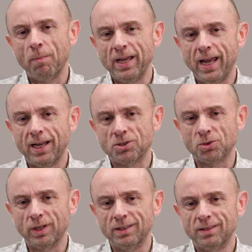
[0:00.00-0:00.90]
be
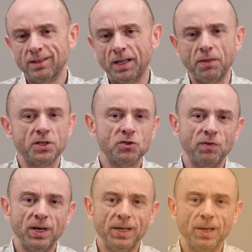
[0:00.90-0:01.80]
answering in this
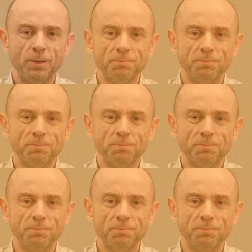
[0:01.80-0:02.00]
video.